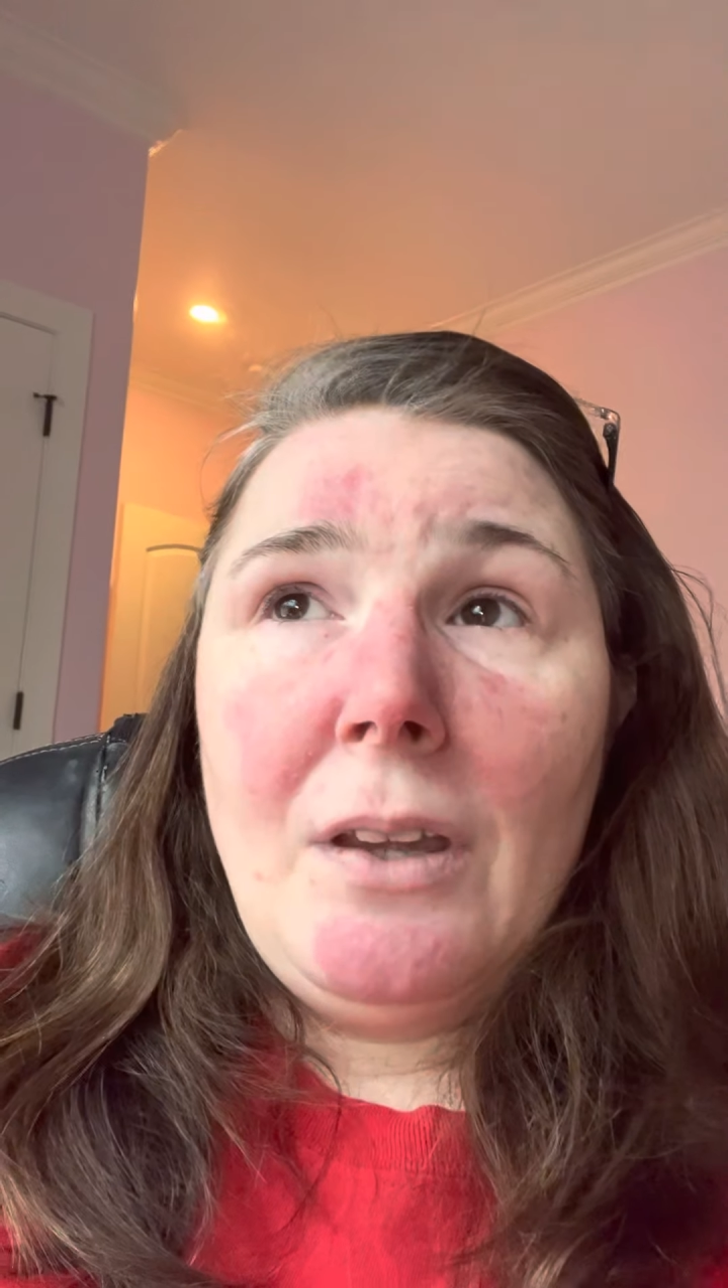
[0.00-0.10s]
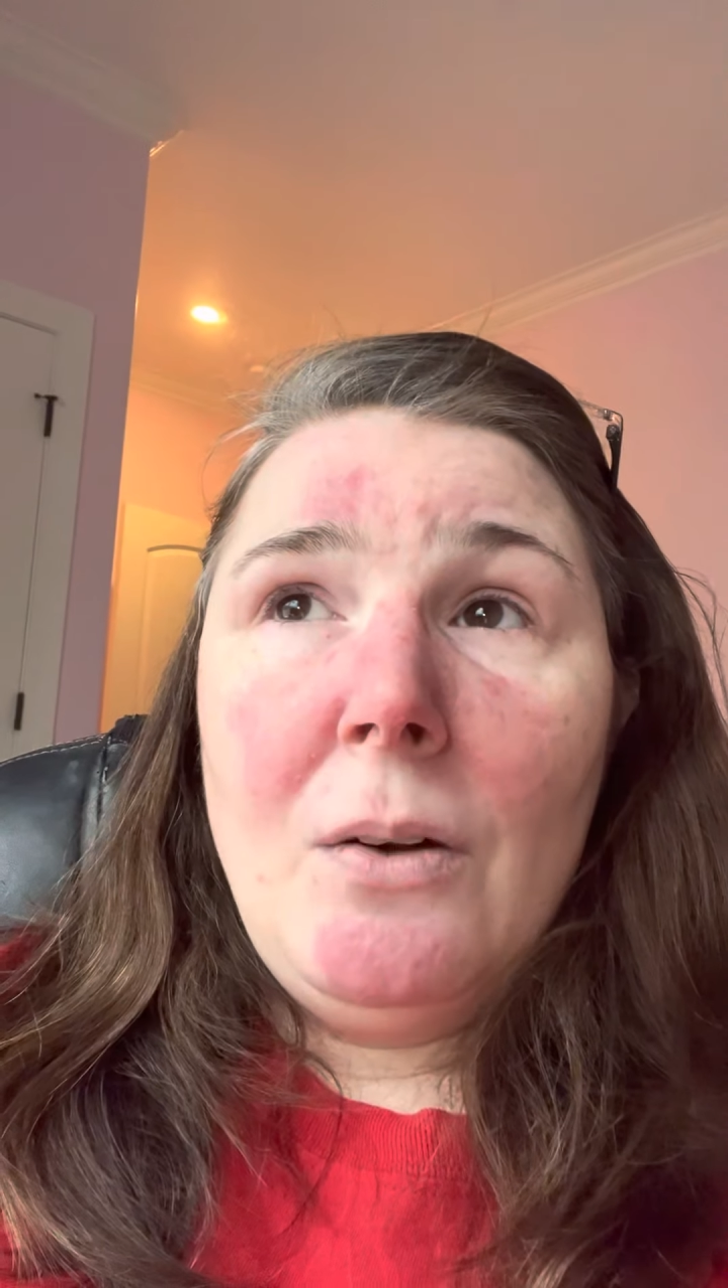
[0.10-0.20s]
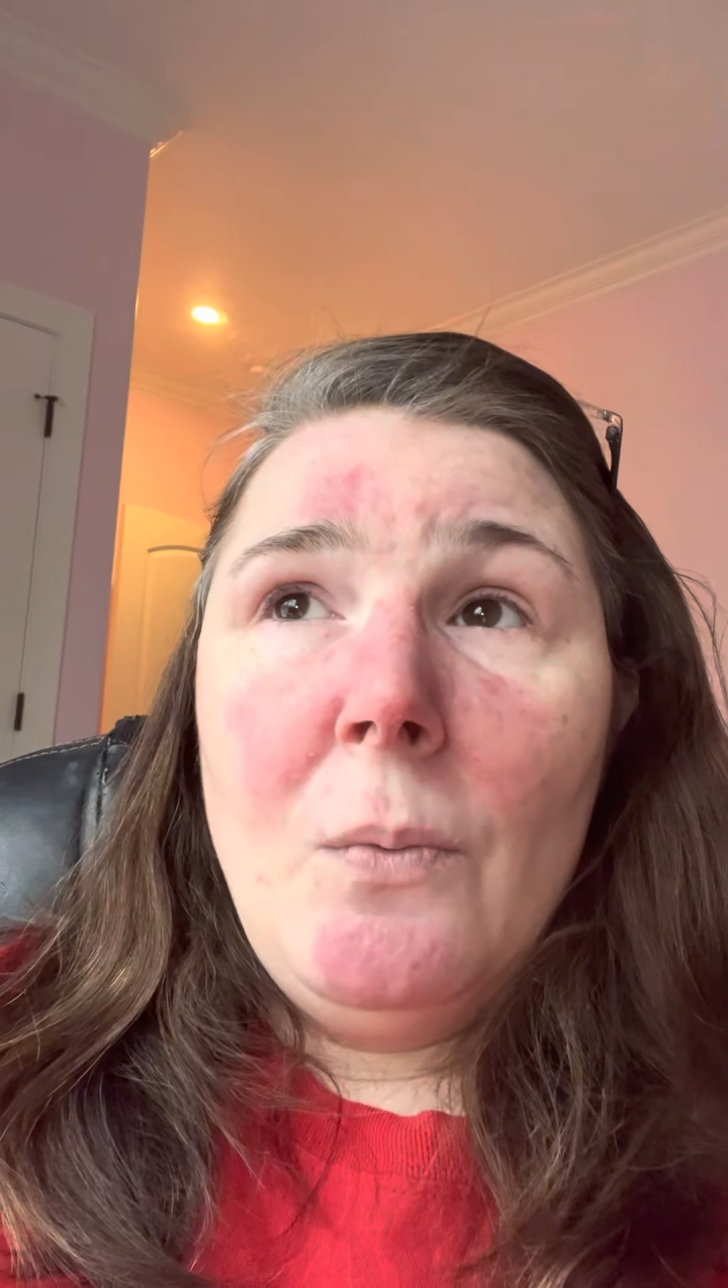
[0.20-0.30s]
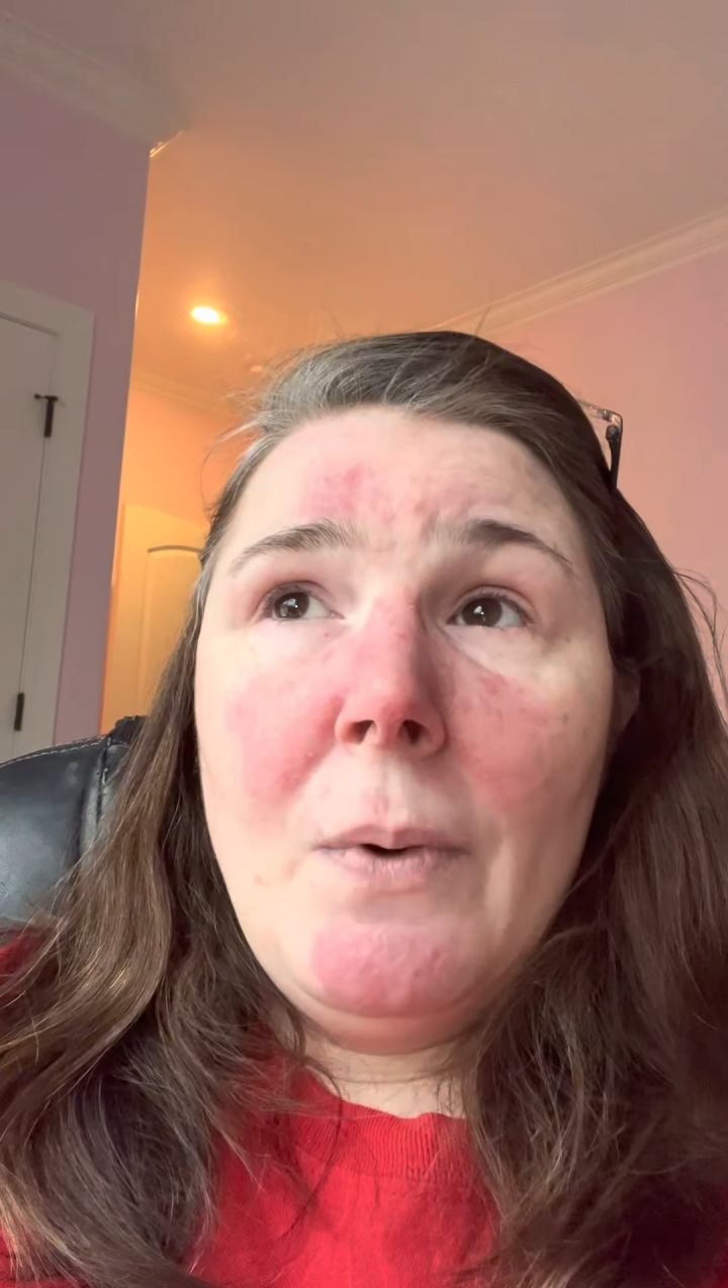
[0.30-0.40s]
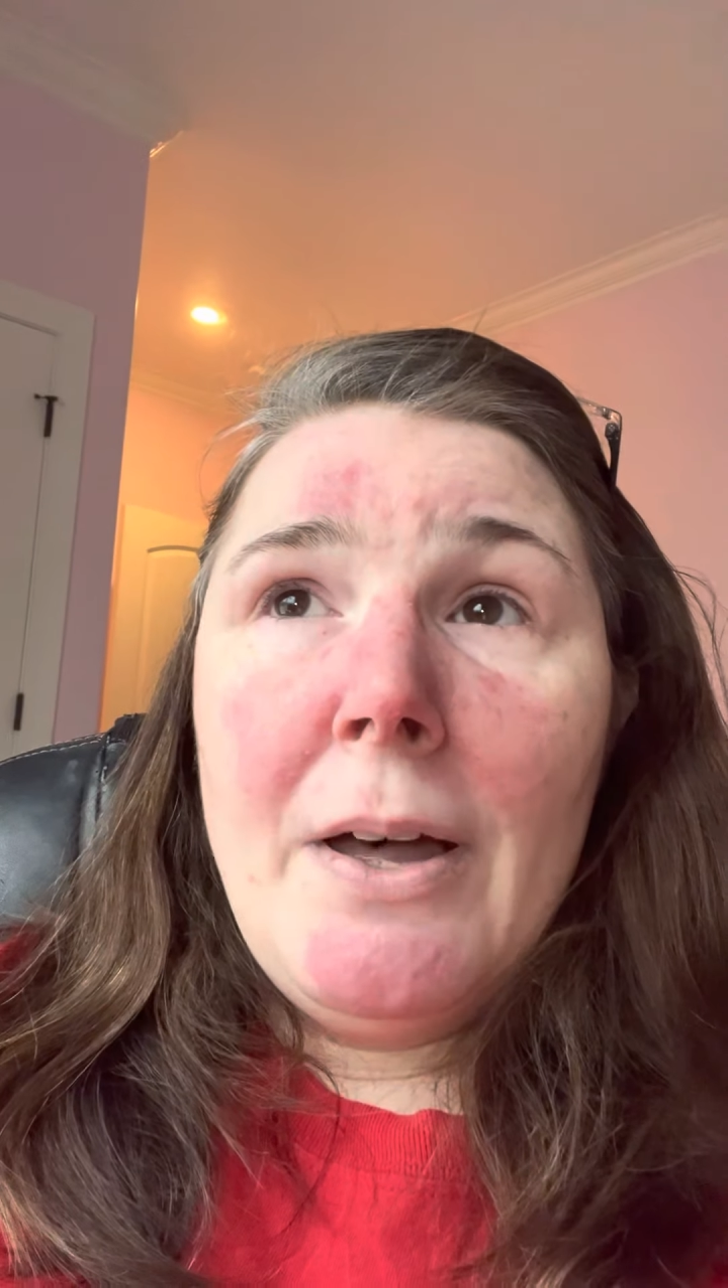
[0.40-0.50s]

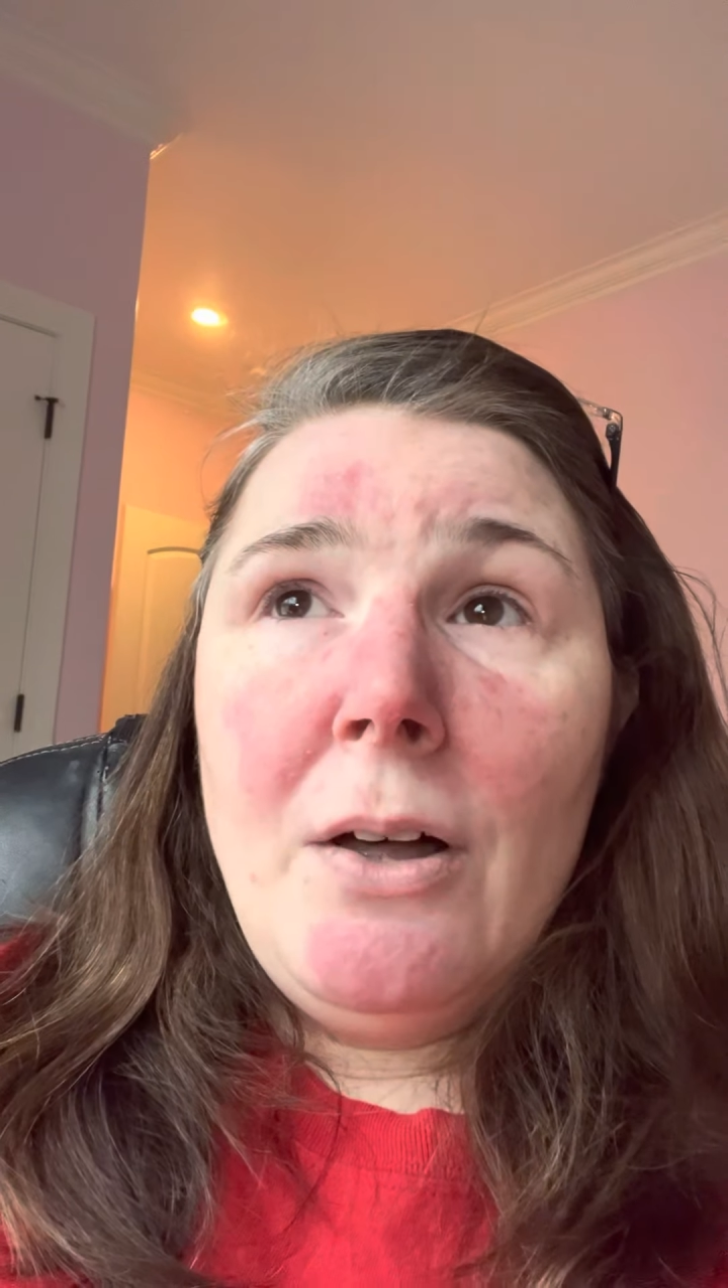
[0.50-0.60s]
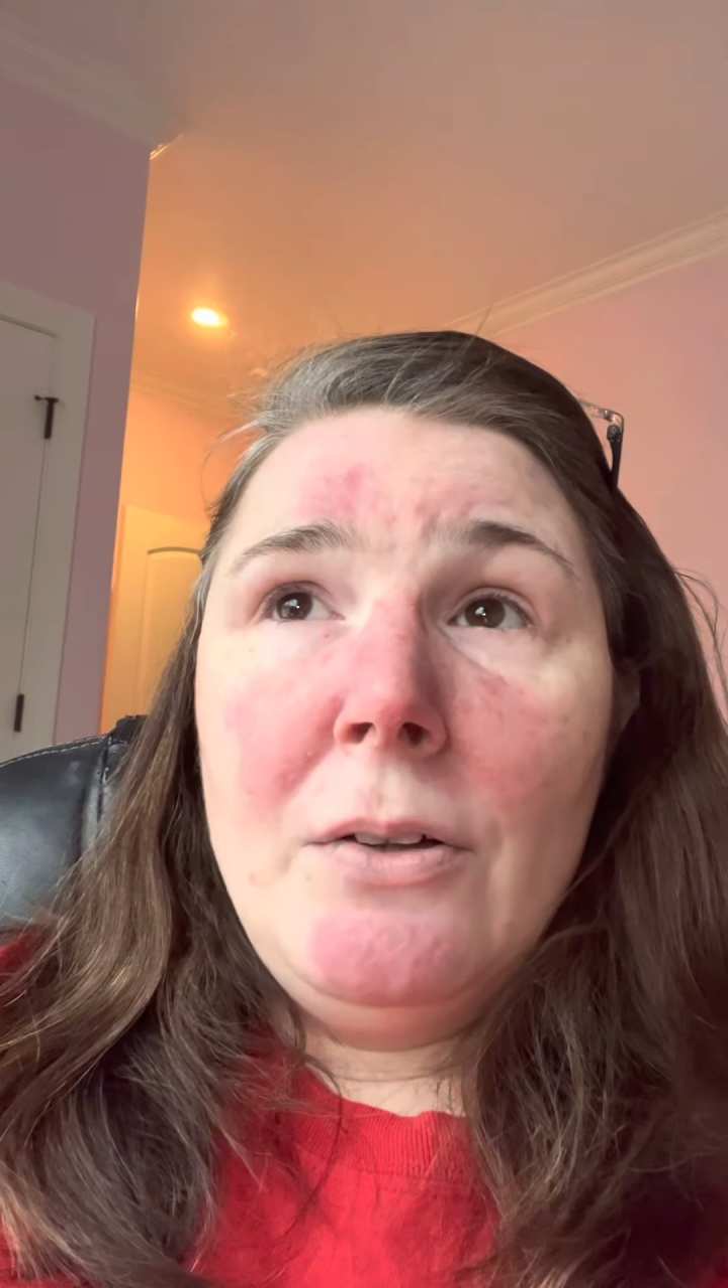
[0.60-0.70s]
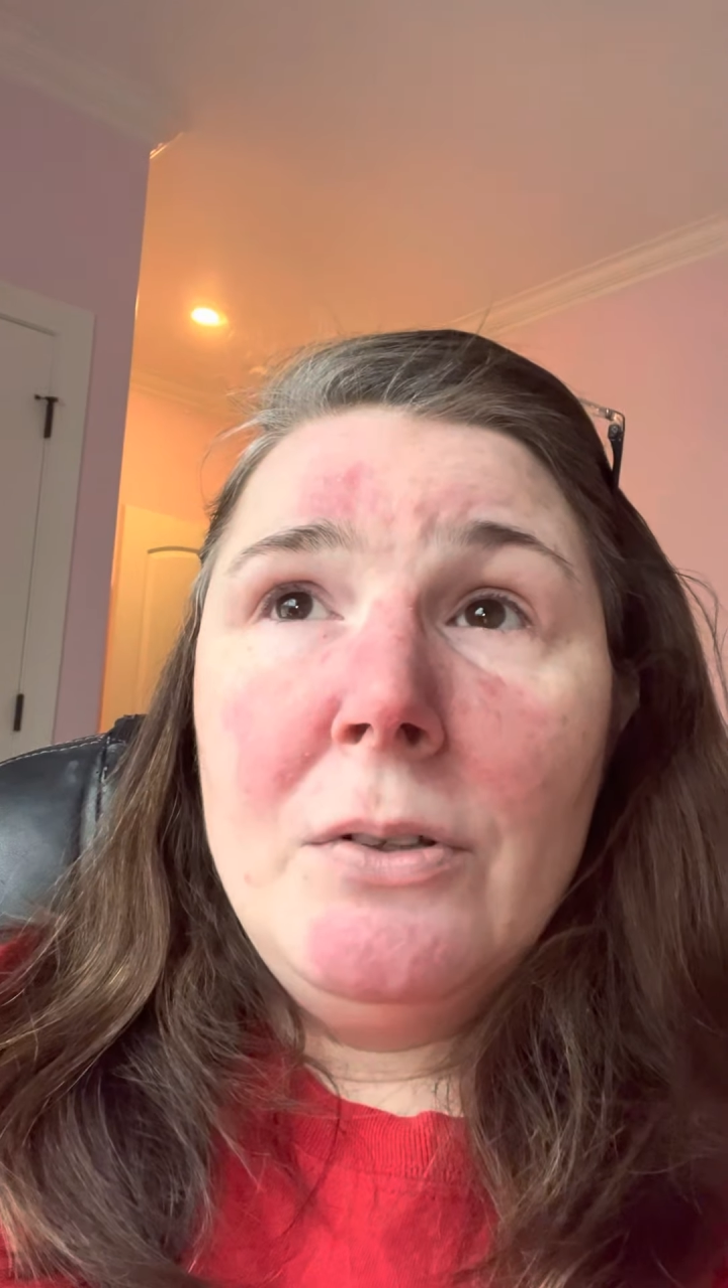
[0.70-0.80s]
Well,